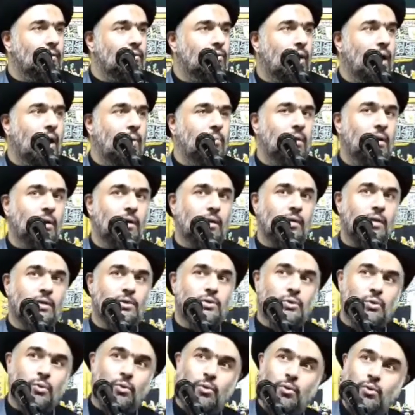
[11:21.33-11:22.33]
grabbing the
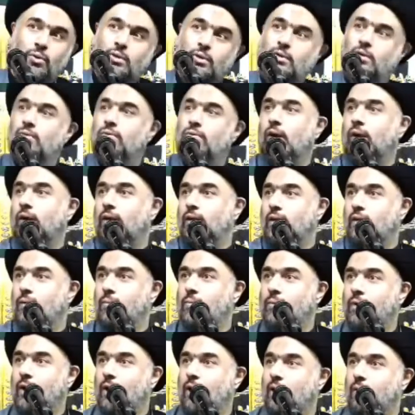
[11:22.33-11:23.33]
sword of Ali ibn